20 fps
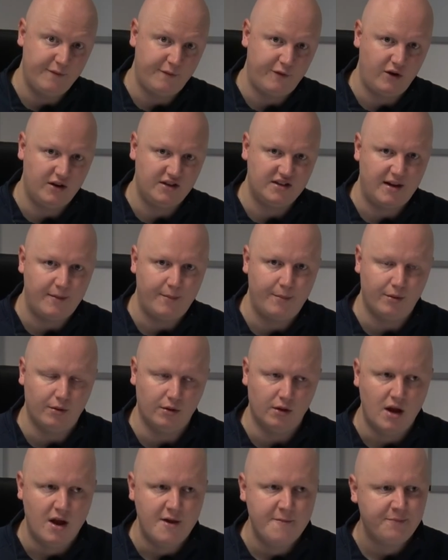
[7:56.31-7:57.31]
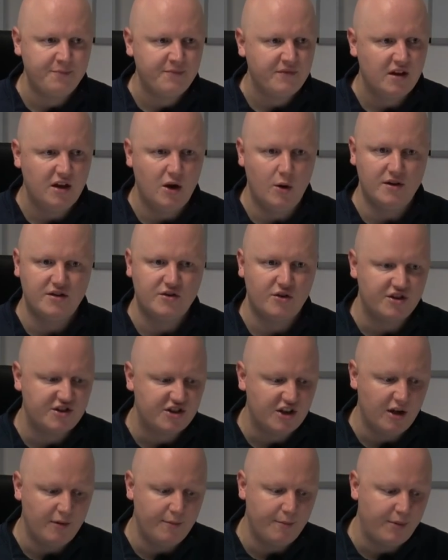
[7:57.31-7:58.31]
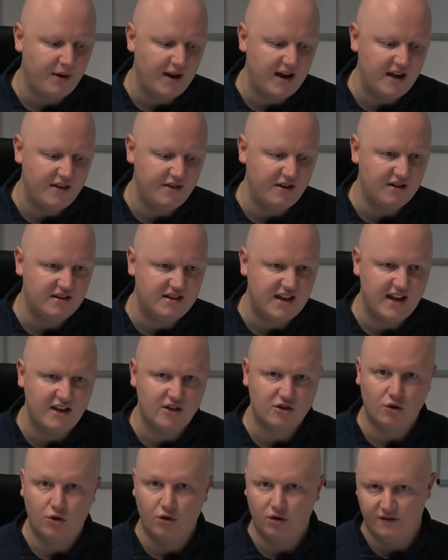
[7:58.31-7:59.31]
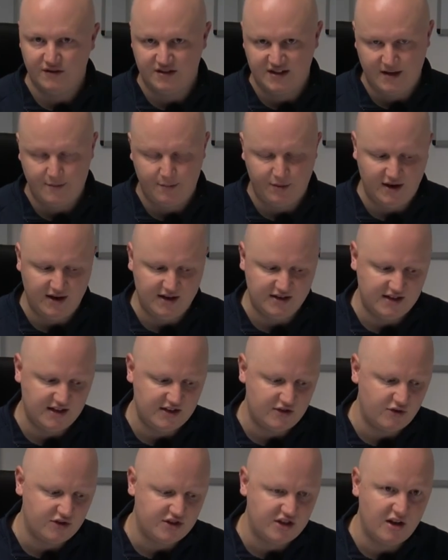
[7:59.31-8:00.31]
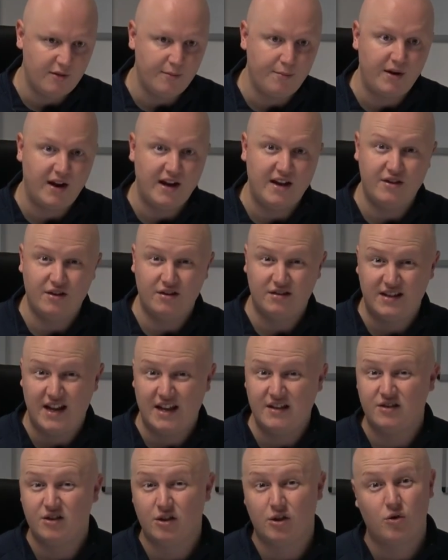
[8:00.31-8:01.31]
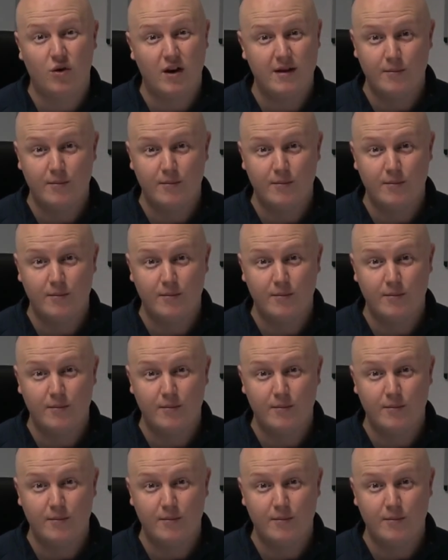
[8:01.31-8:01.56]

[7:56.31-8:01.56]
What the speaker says: For example, you know, is there a certain player that takes all of the set plays? Is there a certain player that tends to create